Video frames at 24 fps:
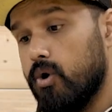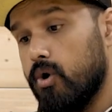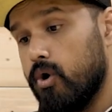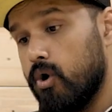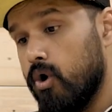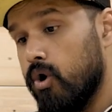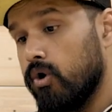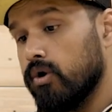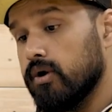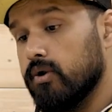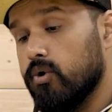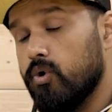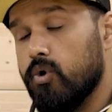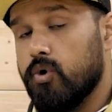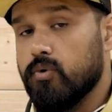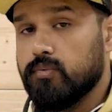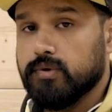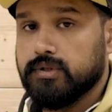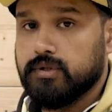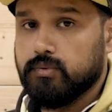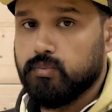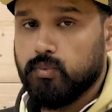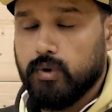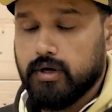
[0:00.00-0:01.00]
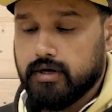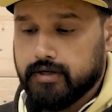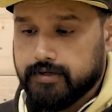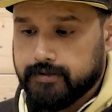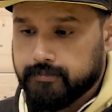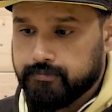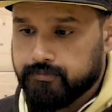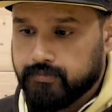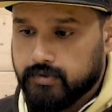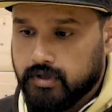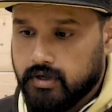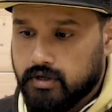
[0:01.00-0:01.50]
all over the world.
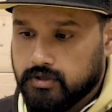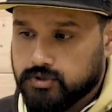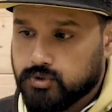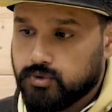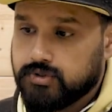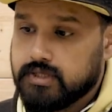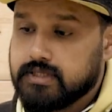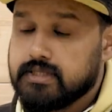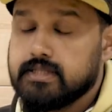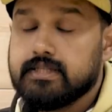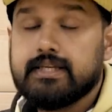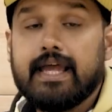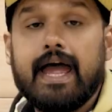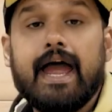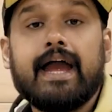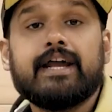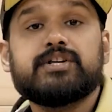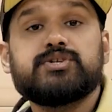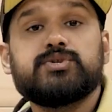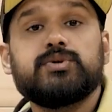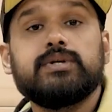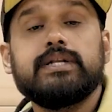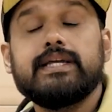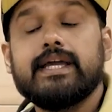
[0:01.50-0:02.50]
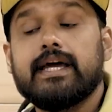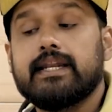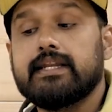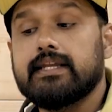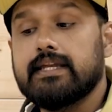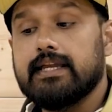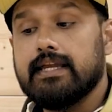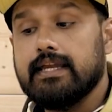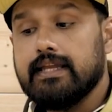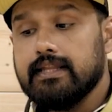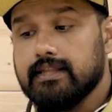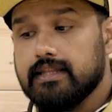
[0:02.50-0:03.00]
So this is actually an
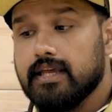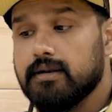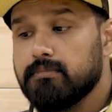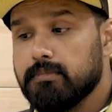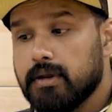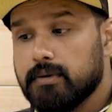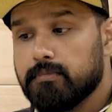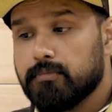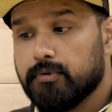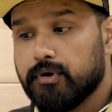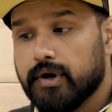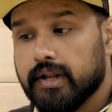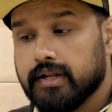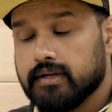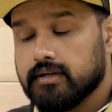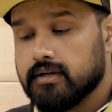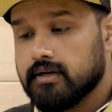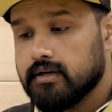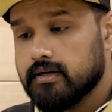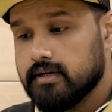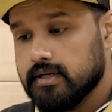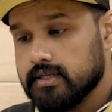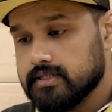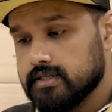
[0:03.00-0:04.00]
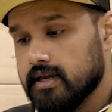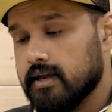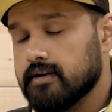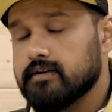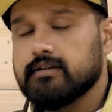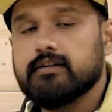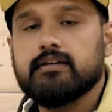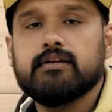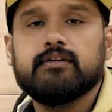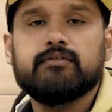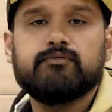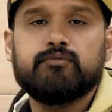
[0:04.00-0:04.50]
Indian-made product designed
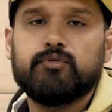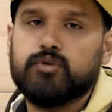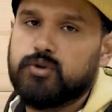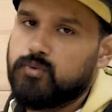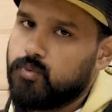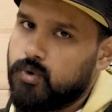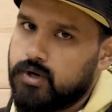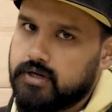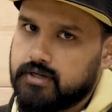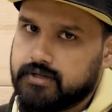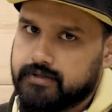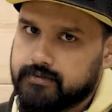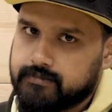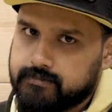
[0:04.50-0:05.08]
for the world.